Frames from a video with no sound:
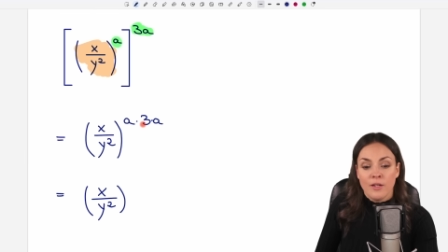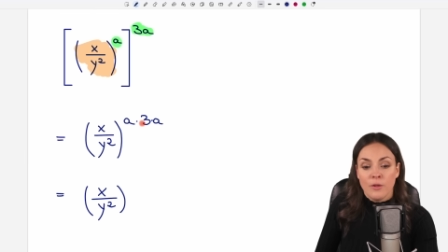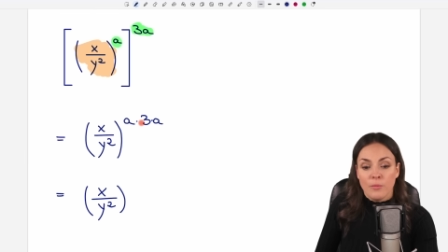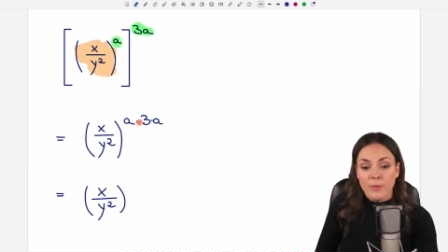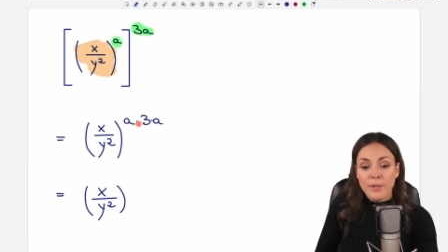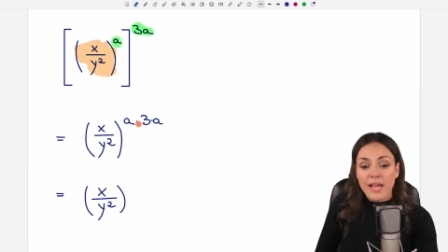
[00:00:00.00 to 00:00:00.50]

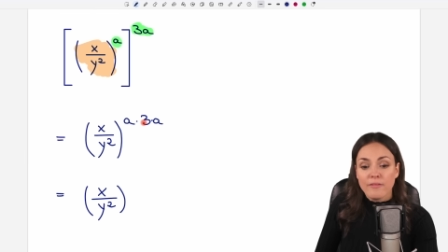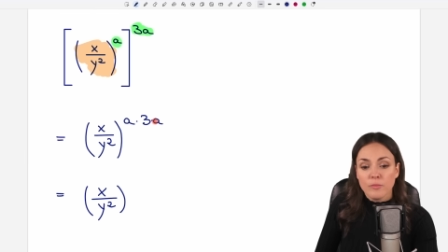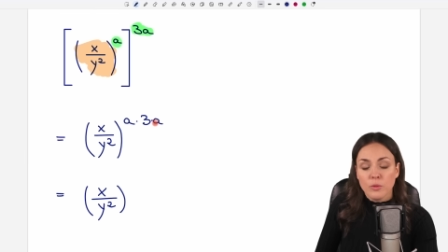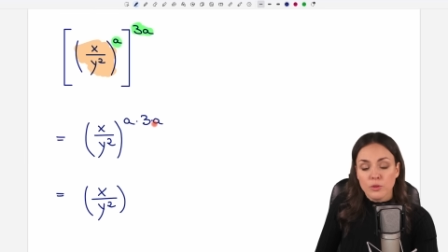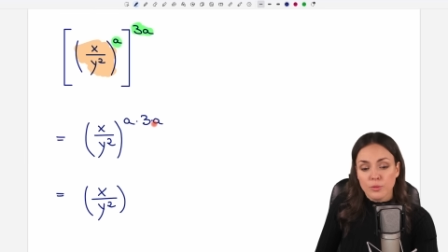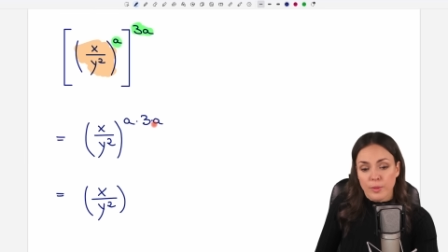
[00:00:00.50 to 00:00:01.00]
When we have a
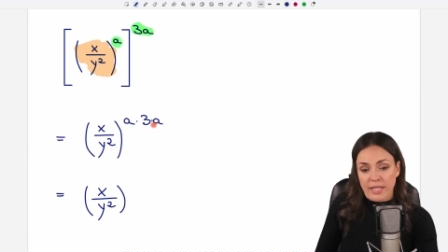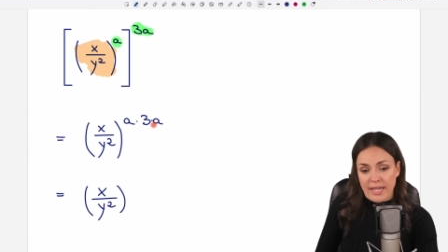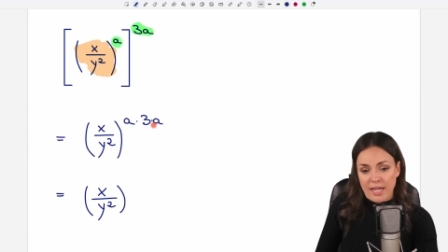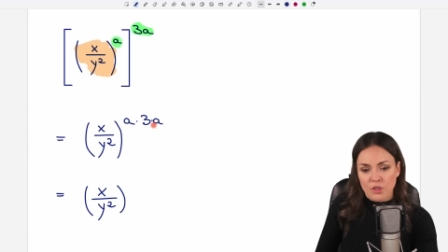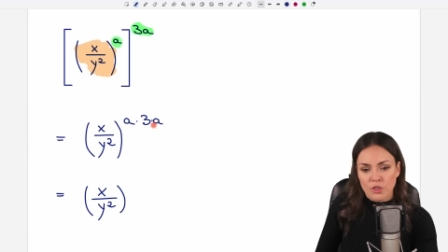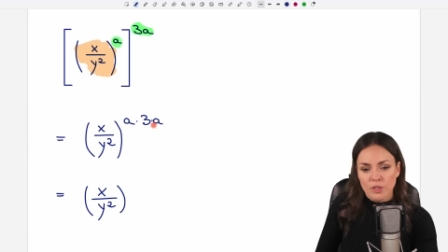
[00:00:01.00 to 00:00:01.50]

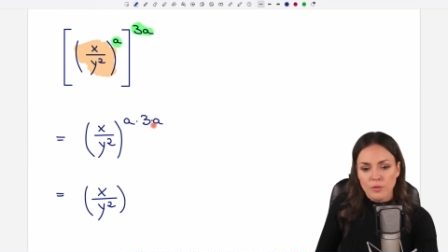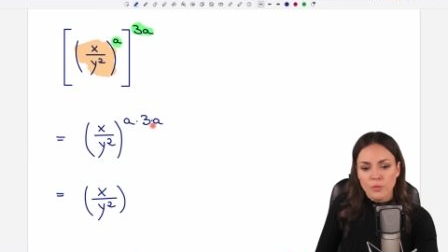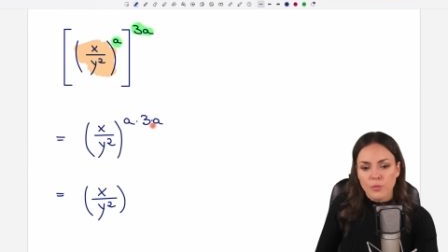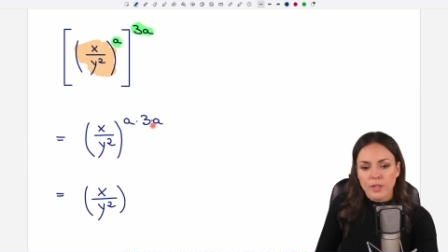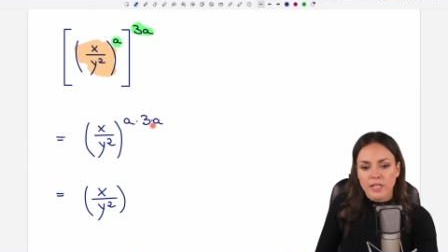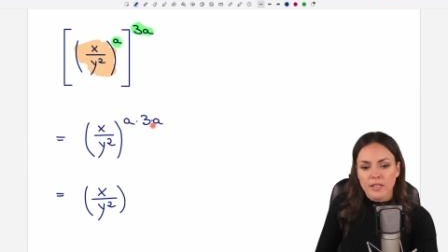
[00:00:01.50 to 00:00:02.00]
multiplication,
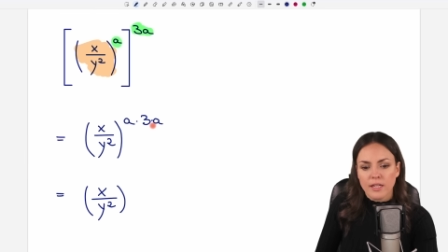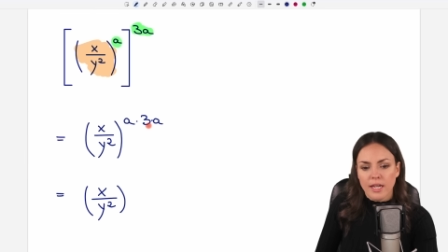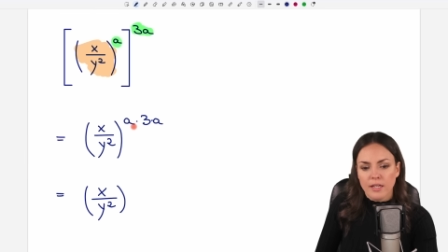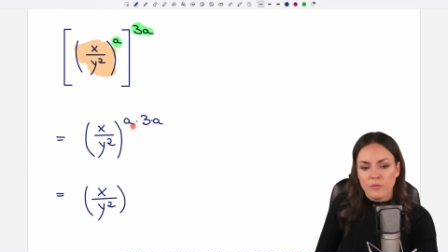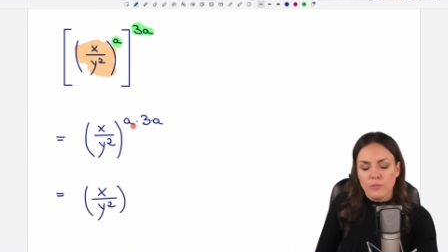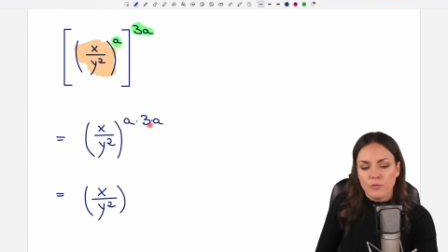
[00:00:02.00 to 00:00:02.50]
we
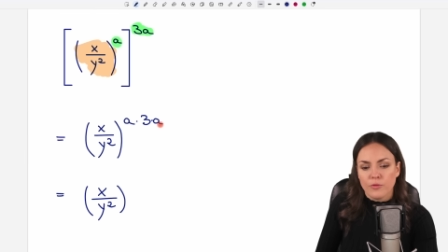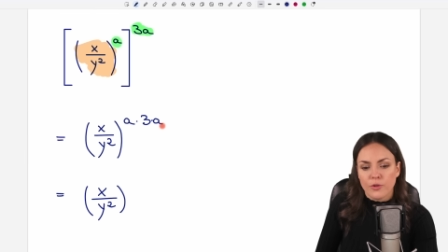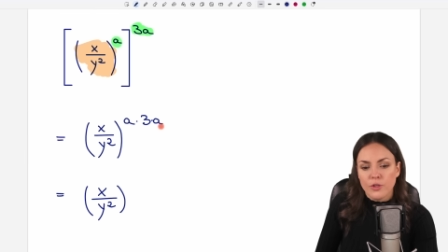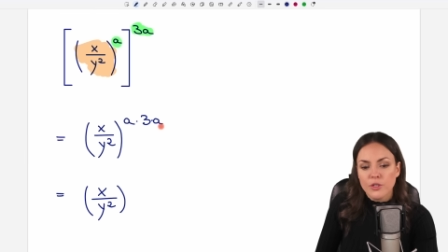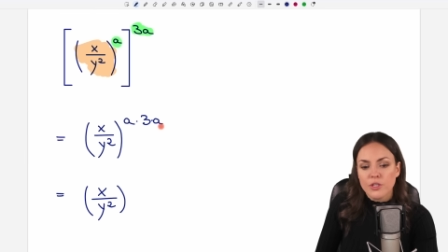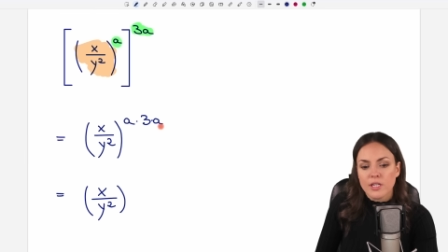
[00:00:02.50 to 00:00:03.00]
can
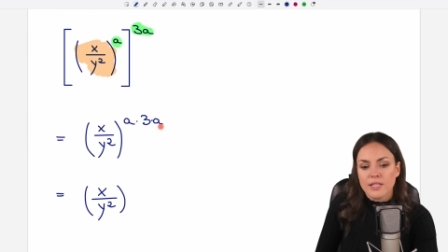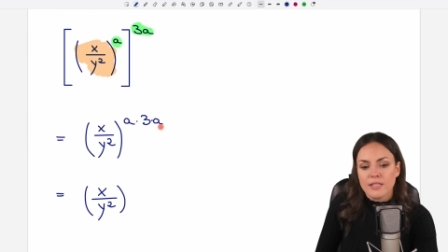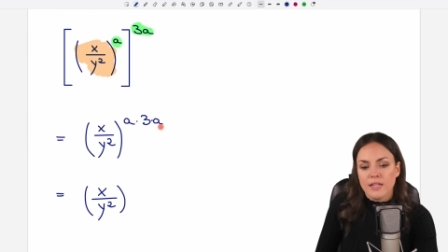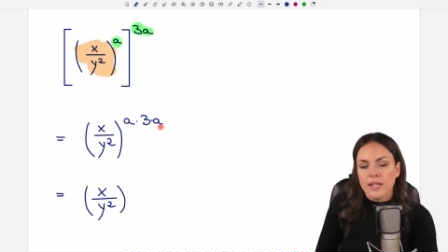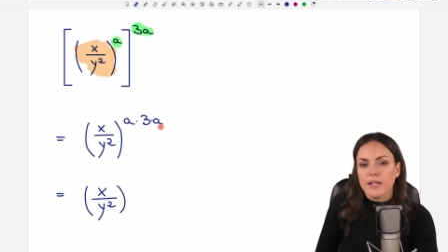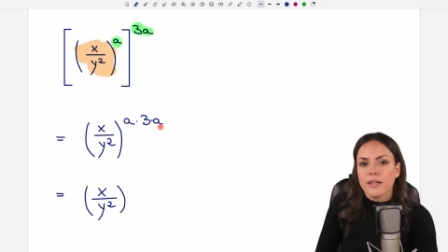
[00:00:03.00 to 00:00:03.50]
first
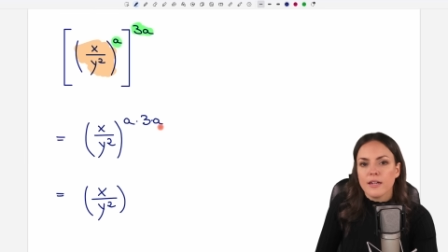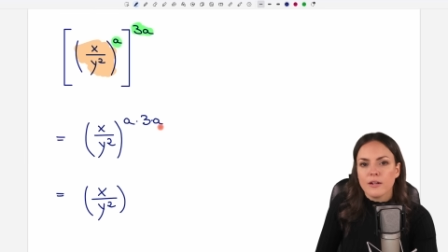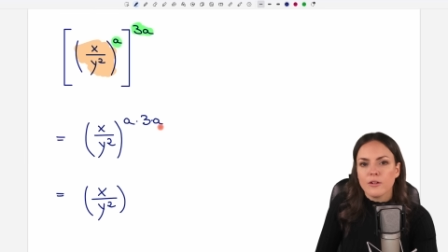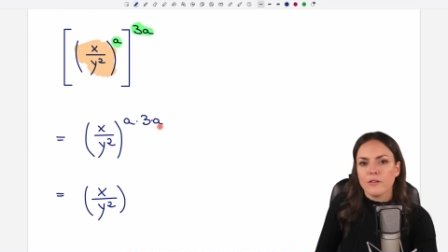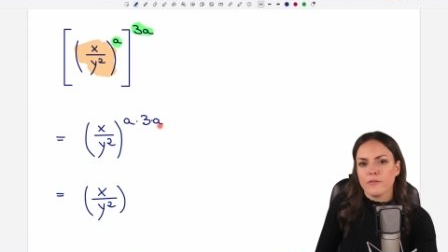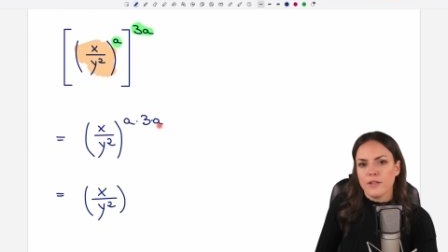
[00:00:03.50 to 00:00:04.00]
take
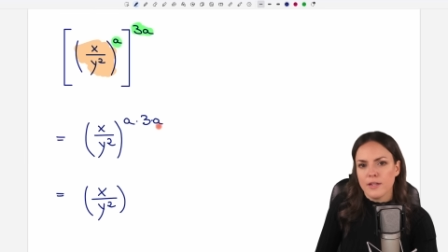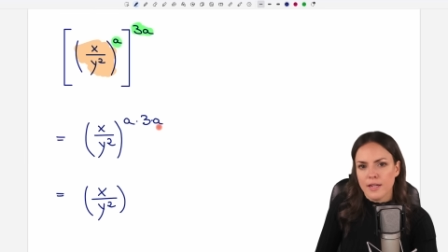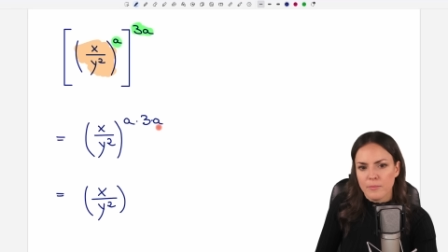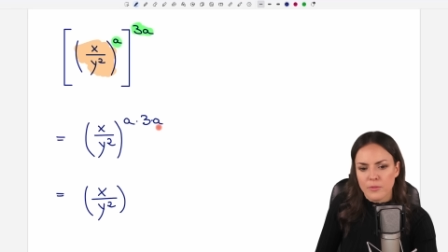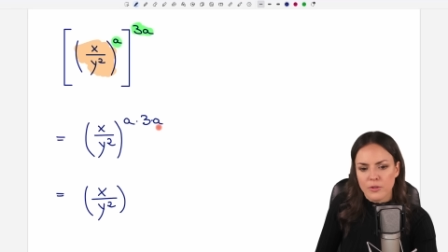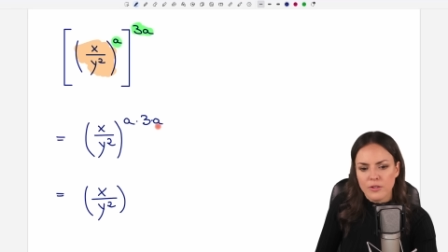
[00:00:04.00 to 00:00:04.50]
care of the
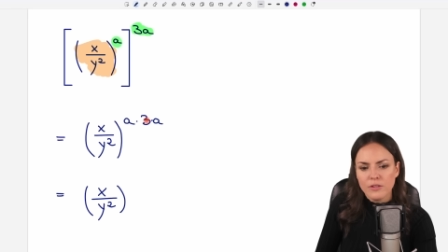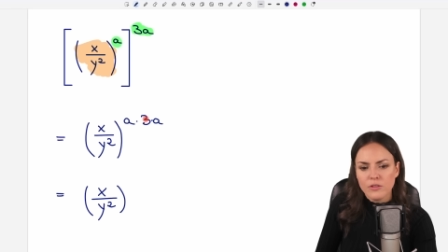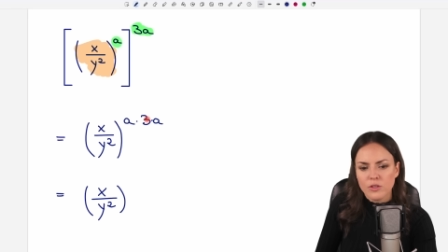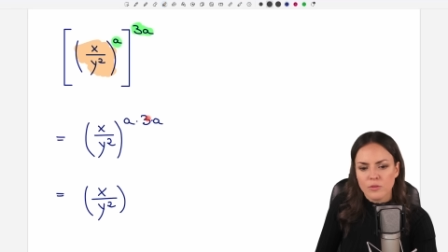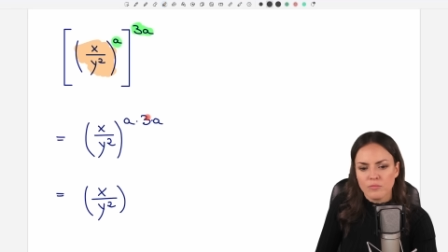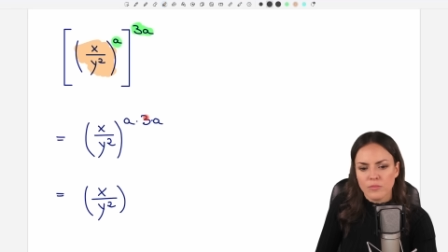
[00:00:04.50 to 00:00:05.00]
numbers.